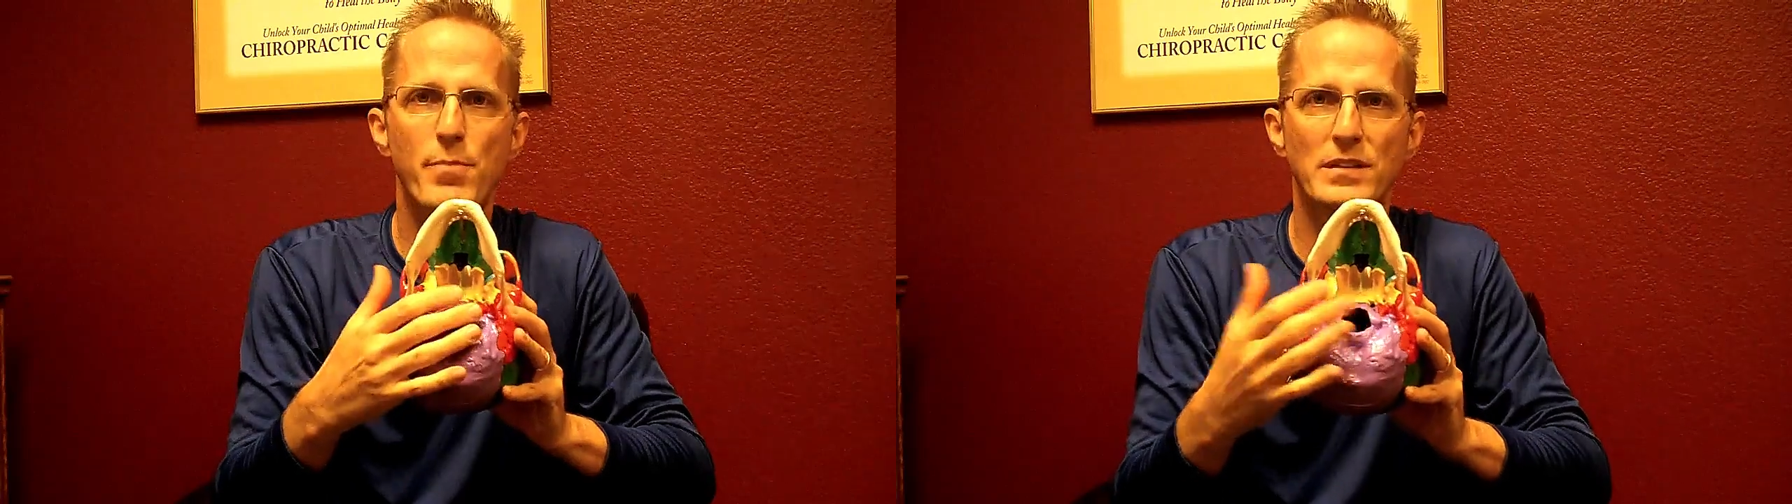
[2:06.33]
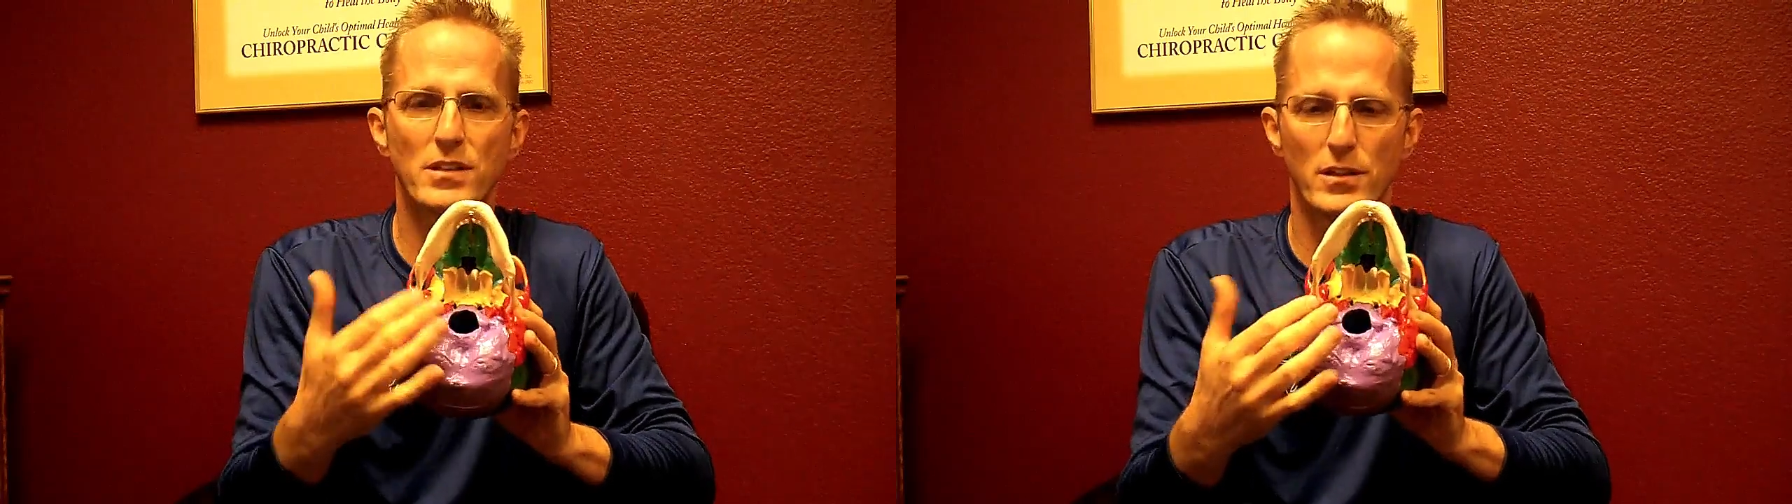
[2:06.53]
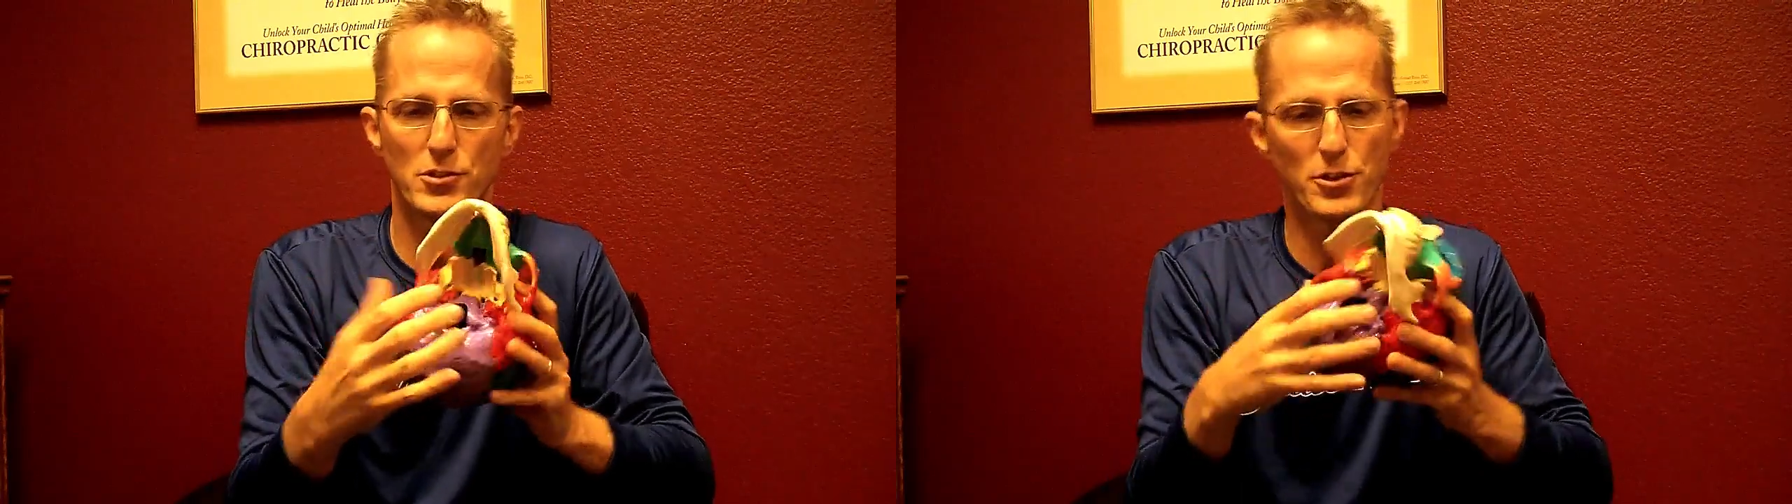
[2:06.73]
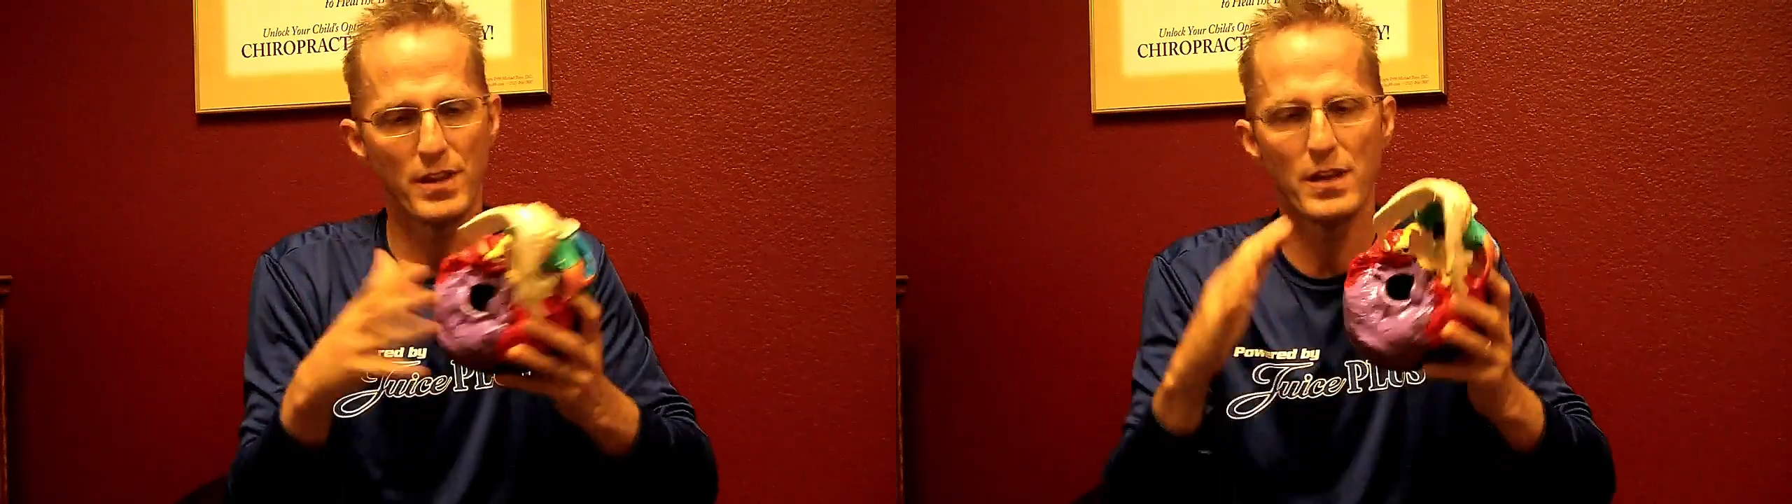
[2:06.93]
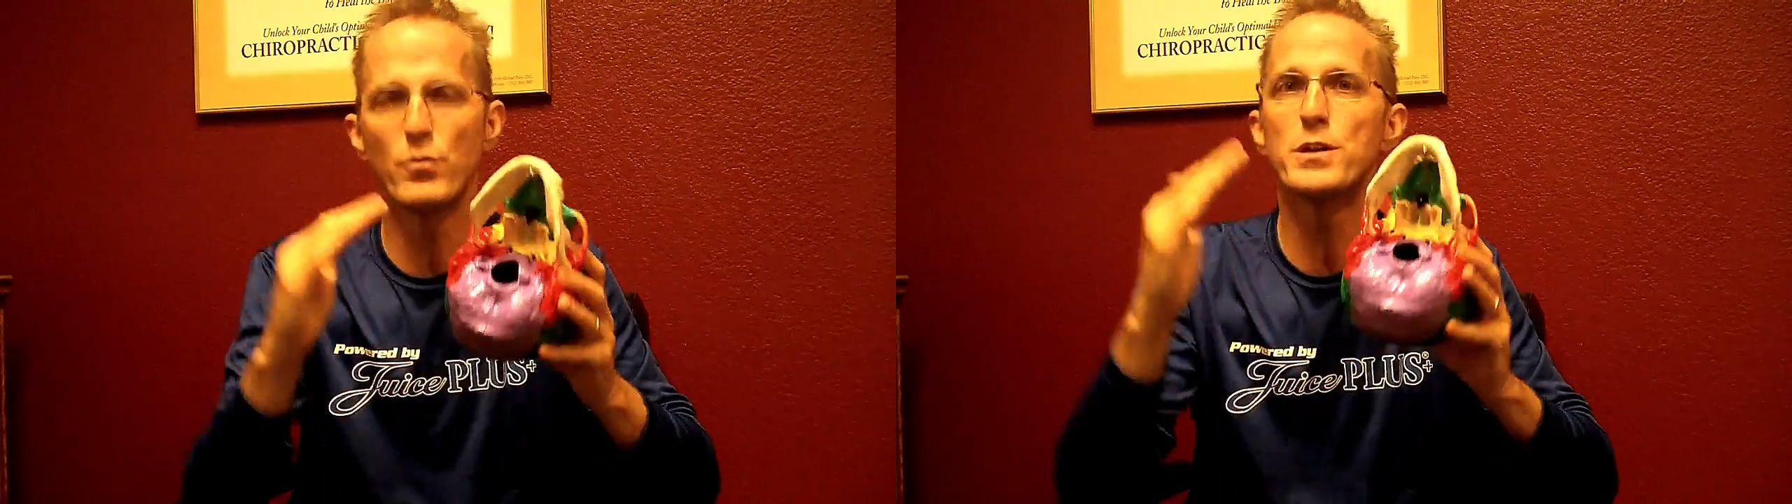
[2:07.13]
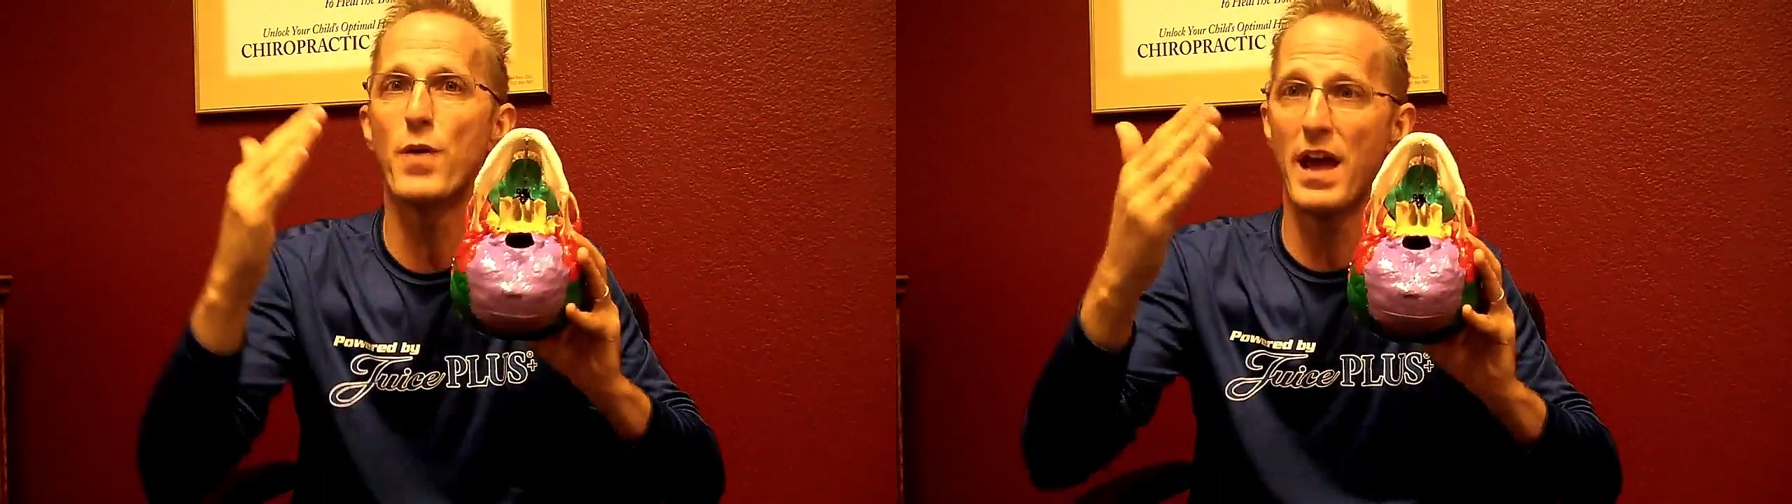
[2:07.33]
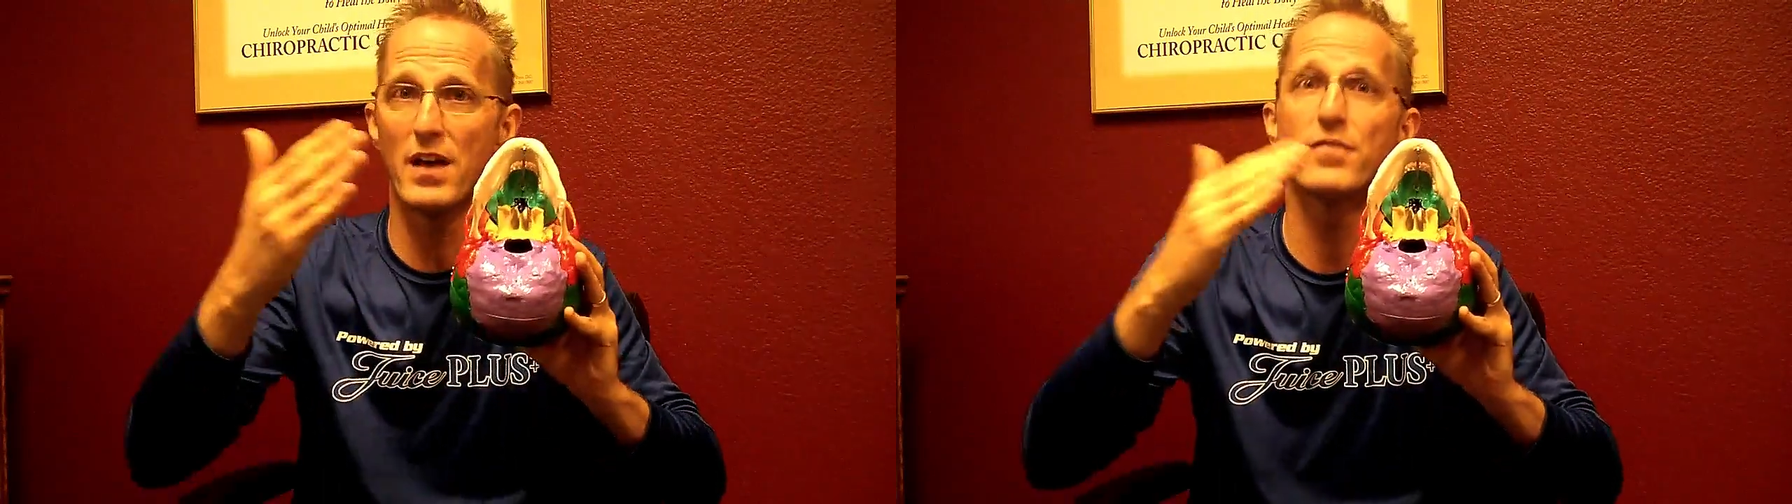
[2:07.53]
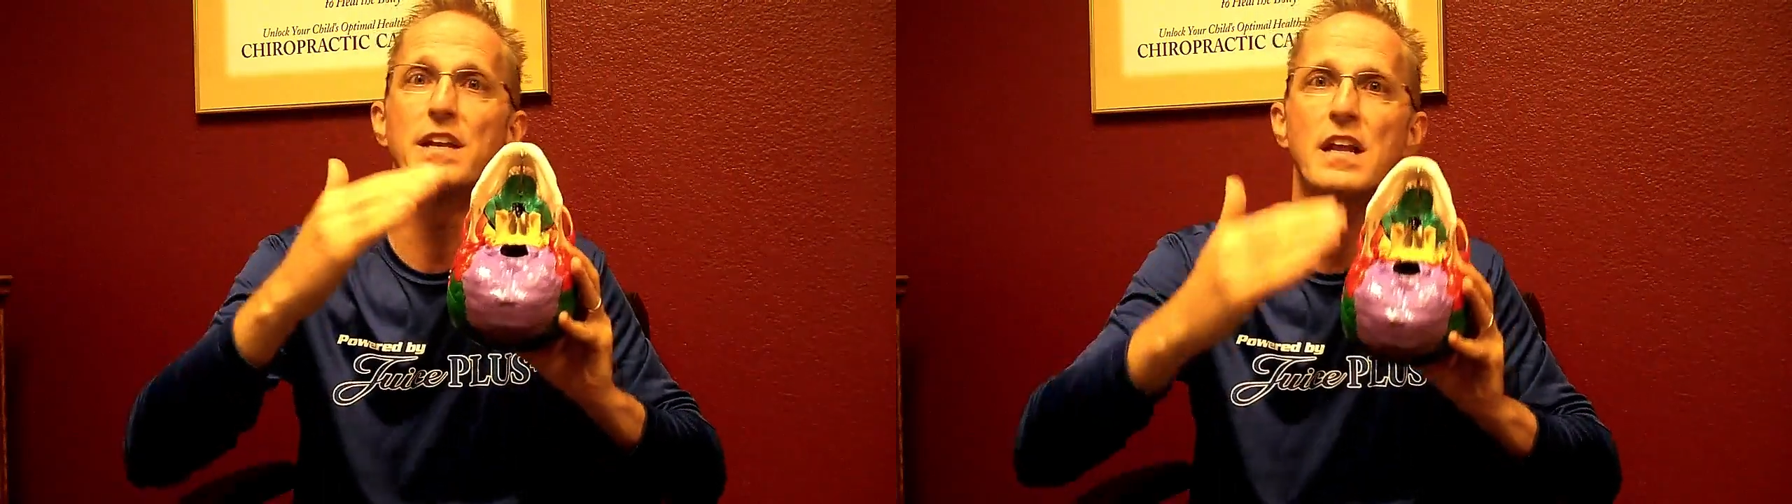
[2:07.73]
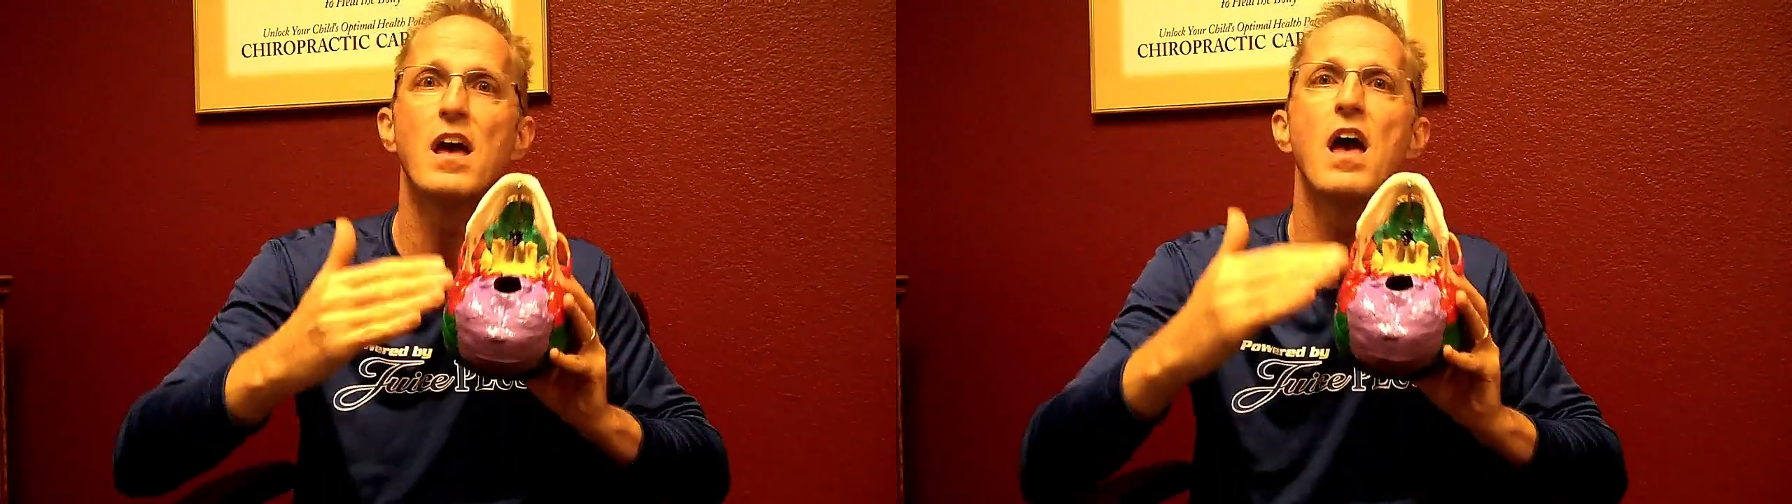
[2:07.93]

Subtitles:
musculature, then, when you have an